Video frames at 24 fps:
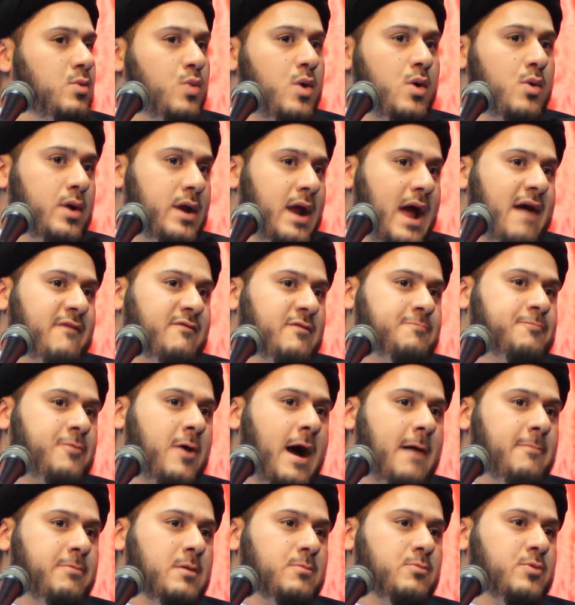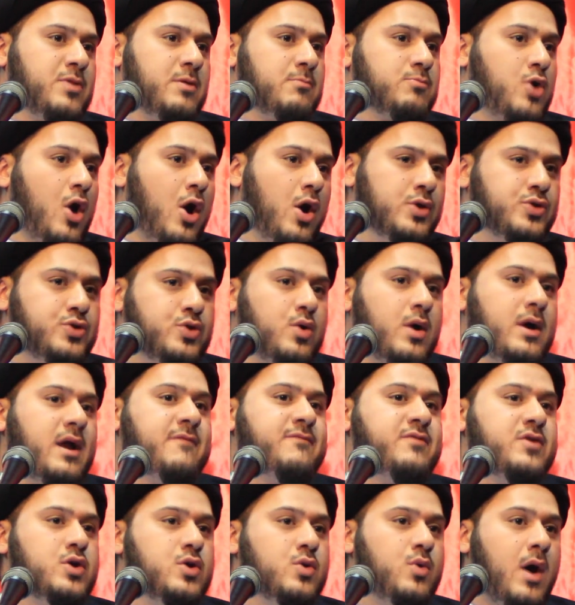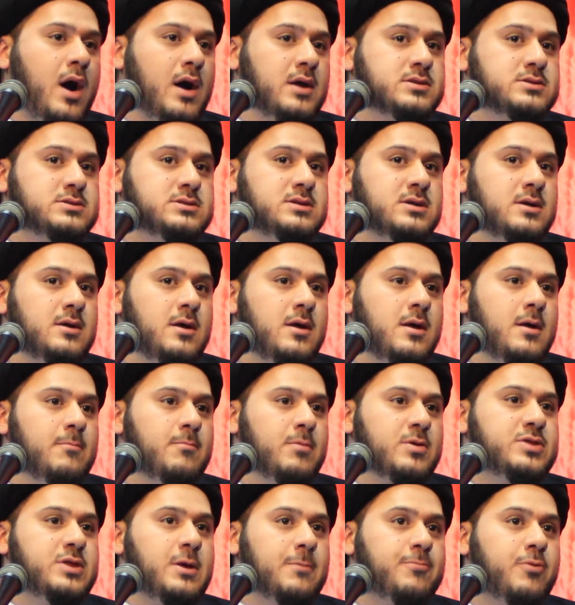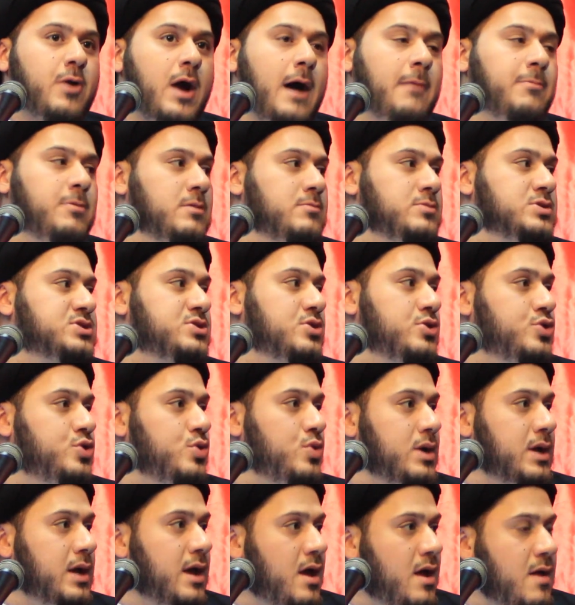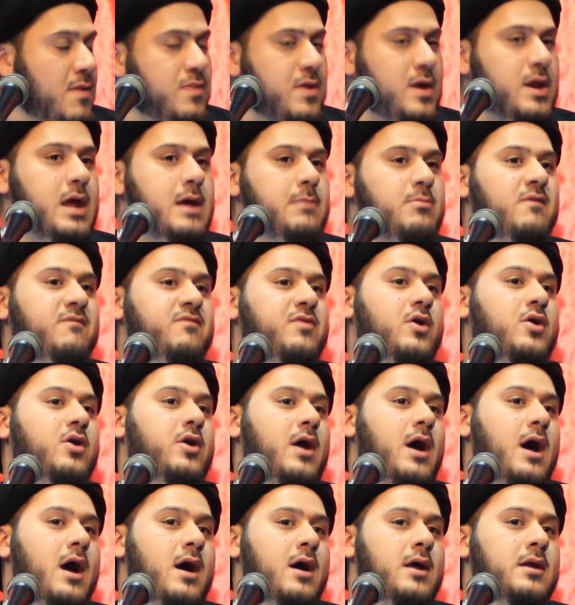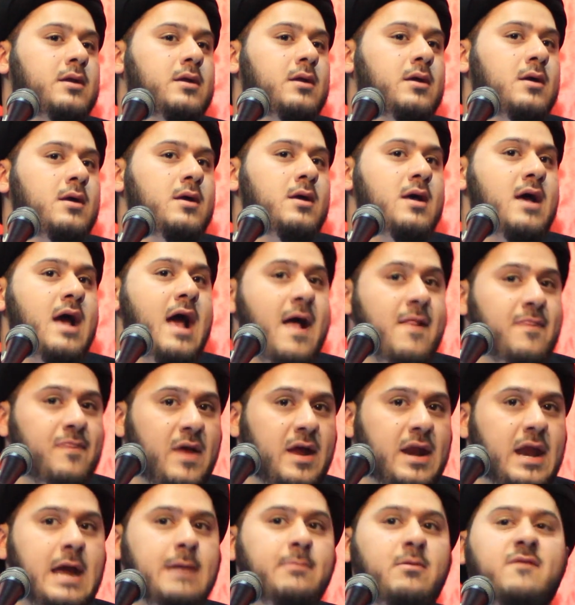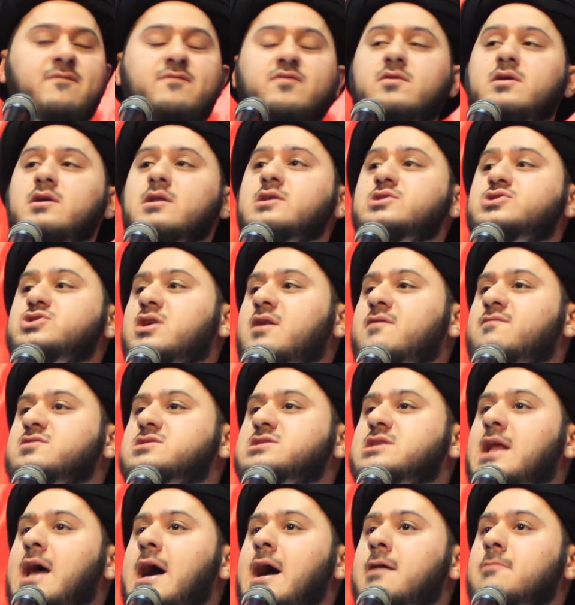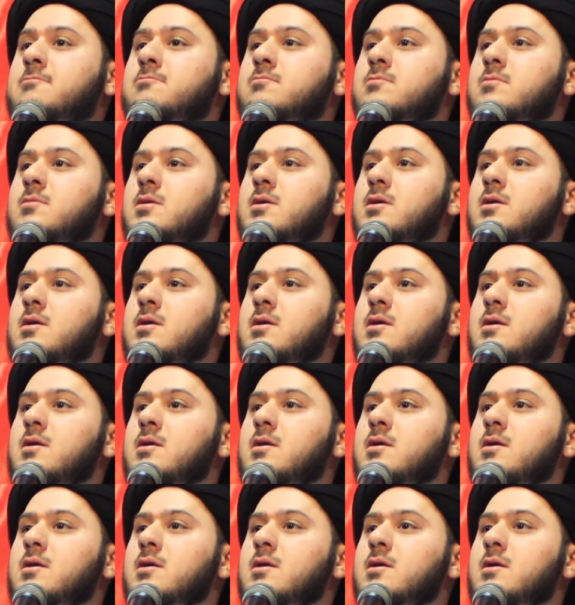we wouldn't have a problem with them. Go and do whatever you want. But the problem is they're doing it in the name of the Quran, in the name of religion of Islam.